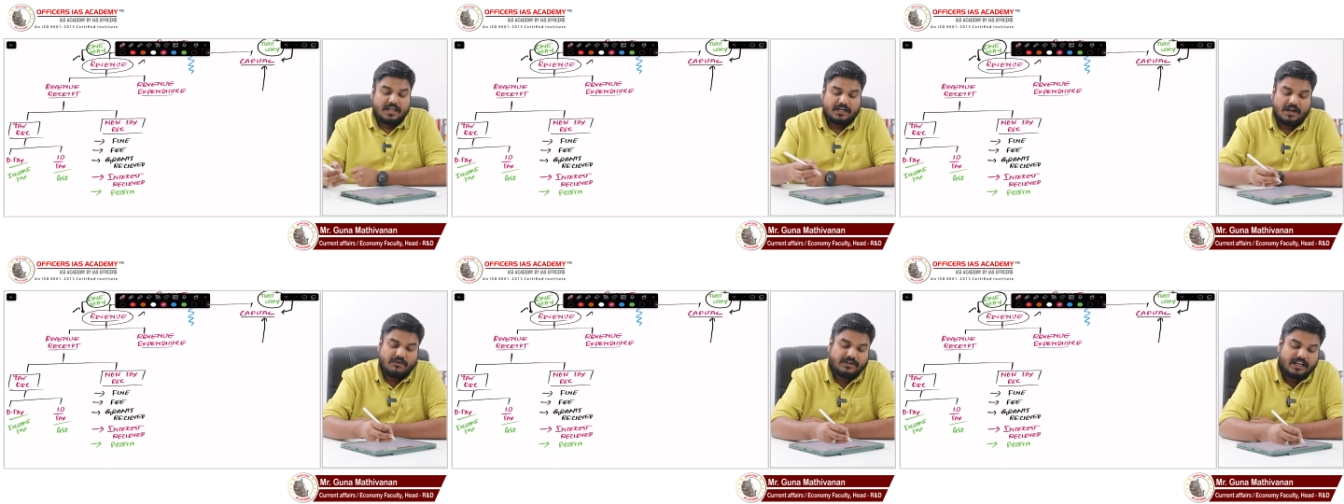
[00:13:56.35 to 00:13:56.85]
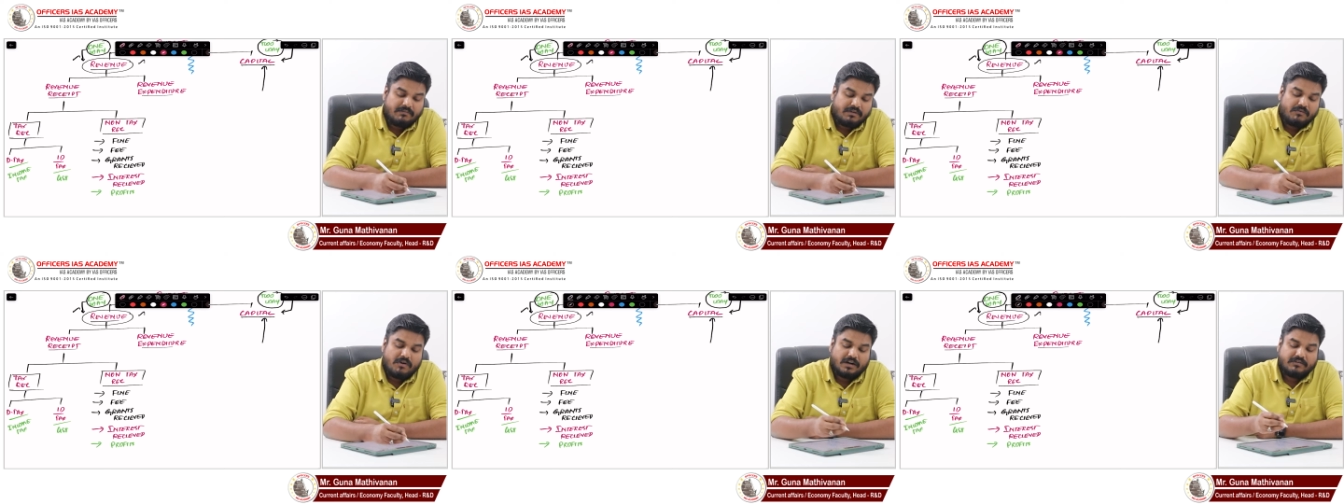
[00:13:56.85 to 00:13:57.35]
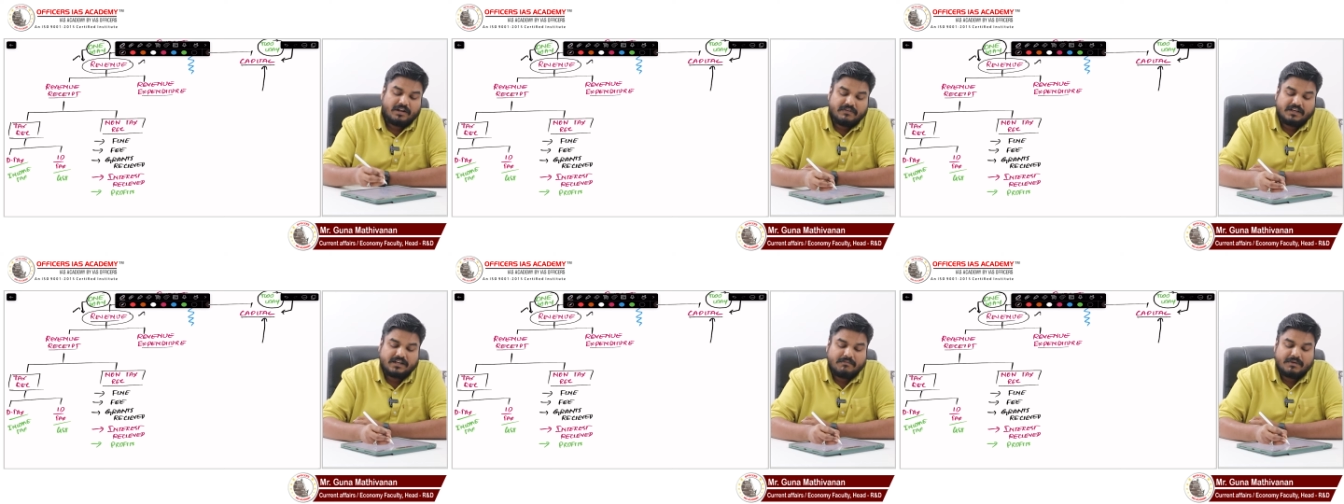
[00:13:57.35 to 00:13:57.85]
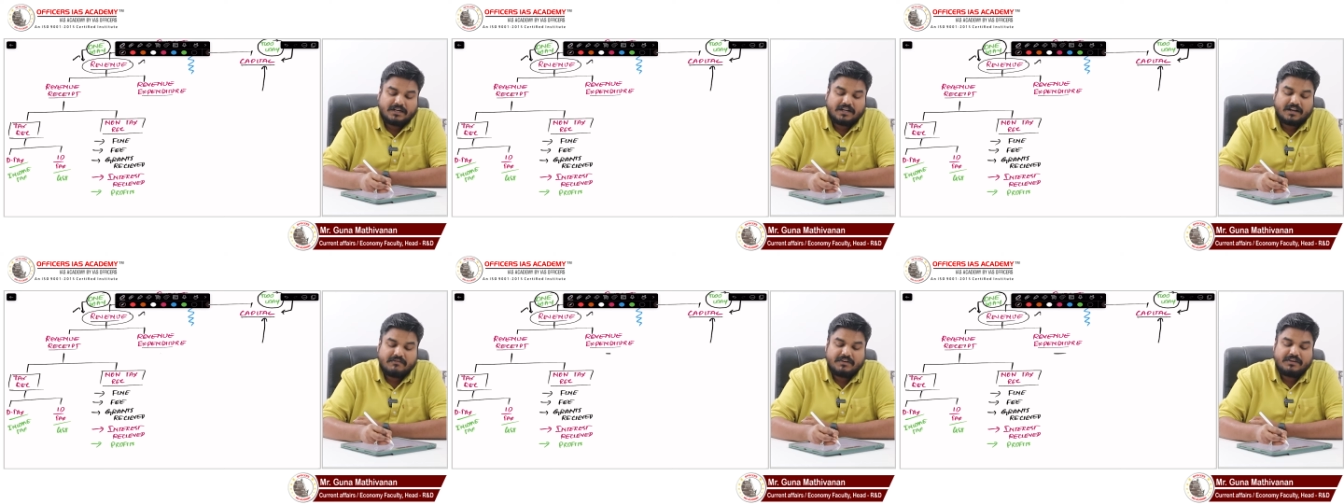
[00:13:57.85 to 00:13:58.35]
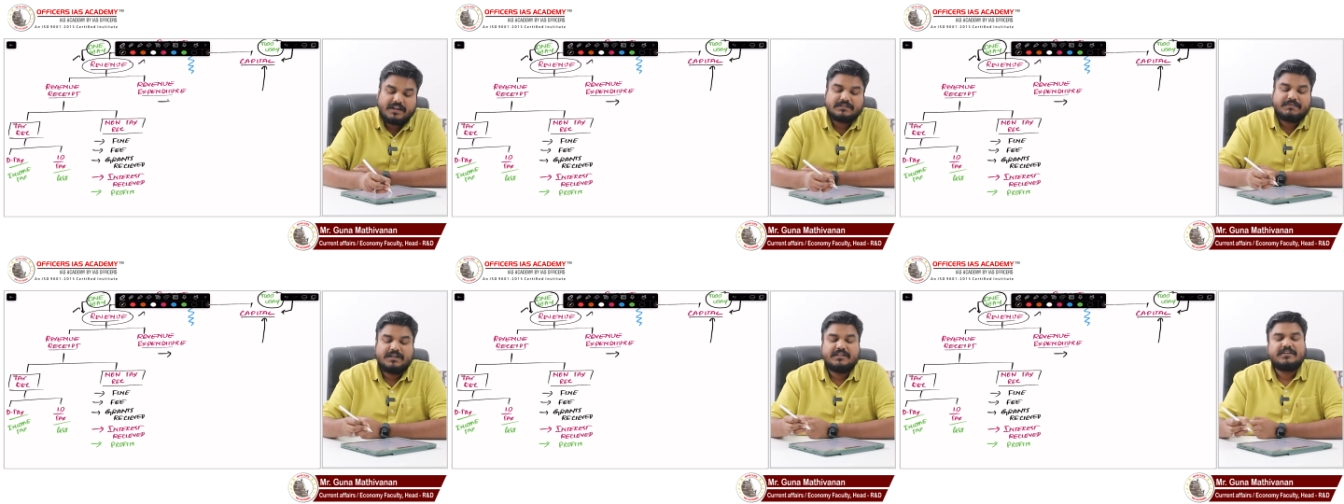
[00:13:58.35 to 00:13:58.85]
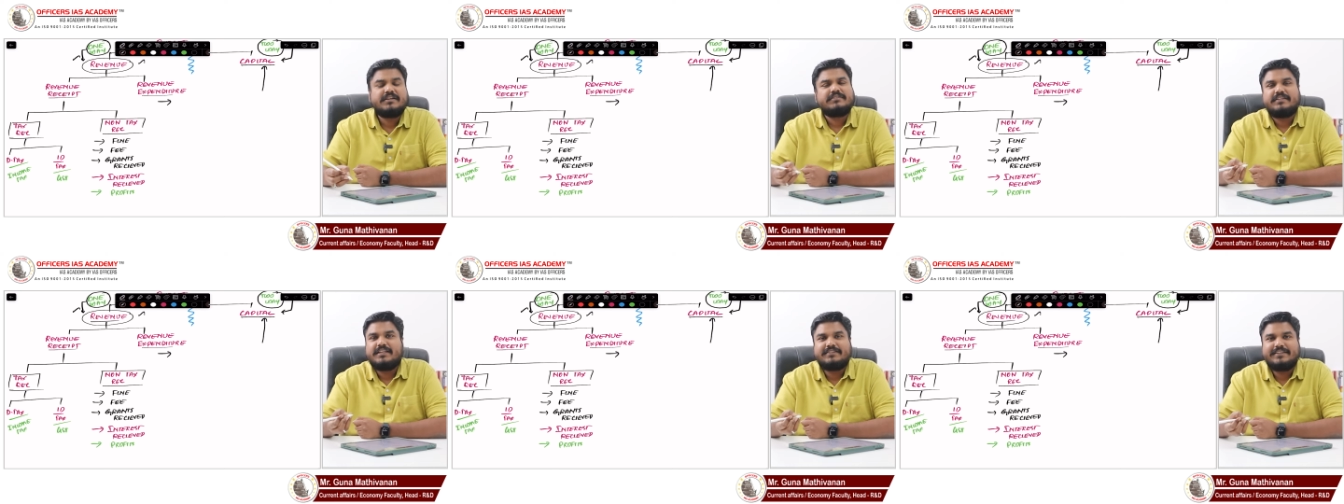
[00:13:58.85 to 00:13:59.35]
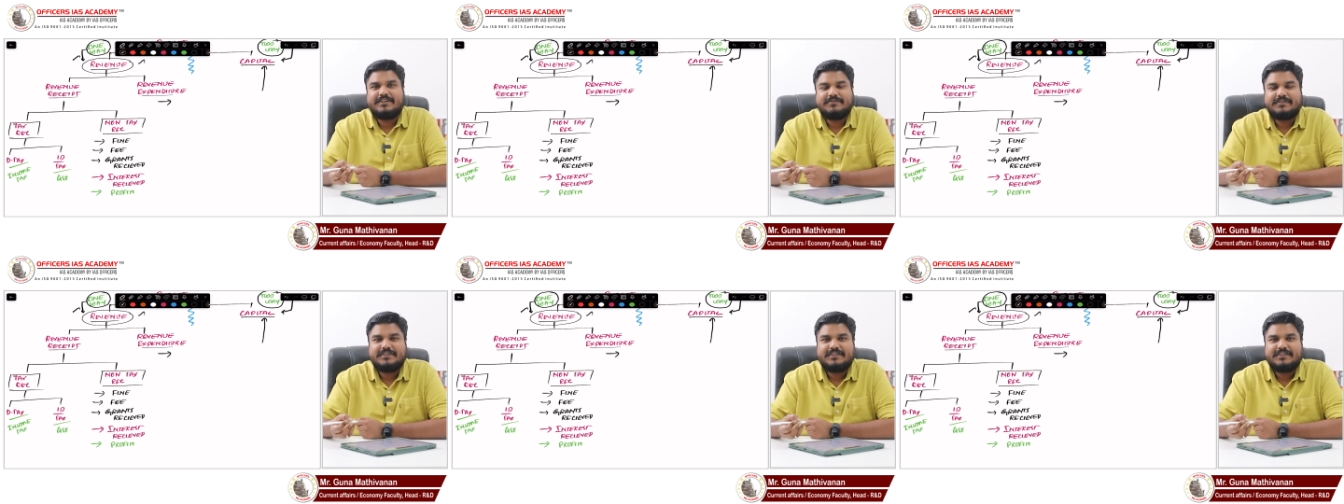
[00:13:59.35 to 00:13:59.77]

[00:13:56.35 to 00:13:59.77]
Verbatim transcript: Now tell me what all will come under revenue expenditure. It is easy now.